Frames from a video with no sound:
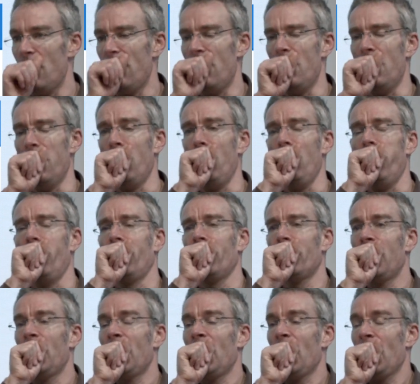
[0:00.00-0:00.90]

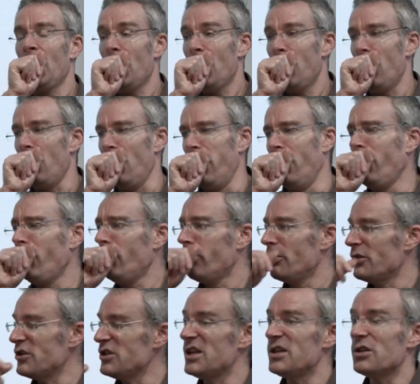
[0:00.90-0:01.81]

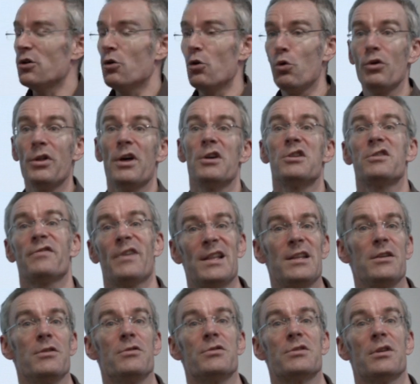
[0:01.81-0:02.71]
You need all those
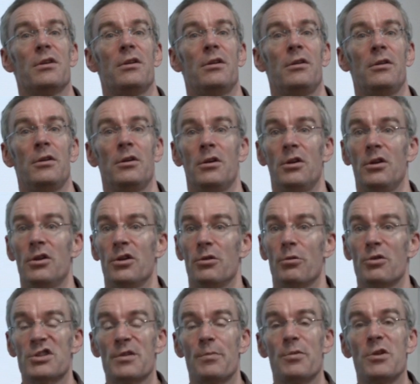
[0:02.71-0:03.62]
values. The
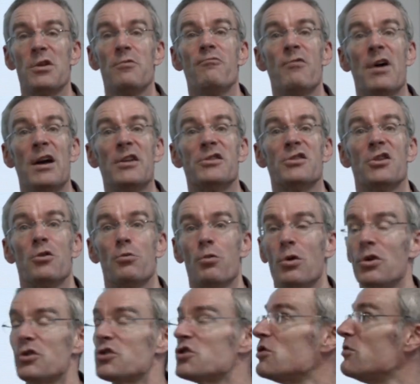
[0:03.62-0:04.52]
ones I put in red are the
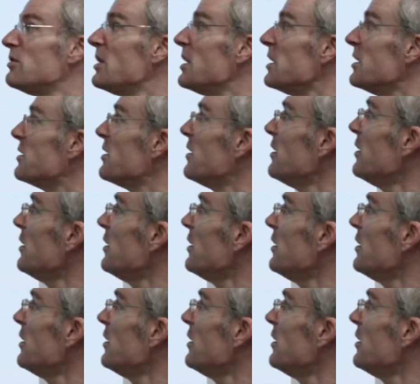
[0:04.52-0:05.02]
ones you need.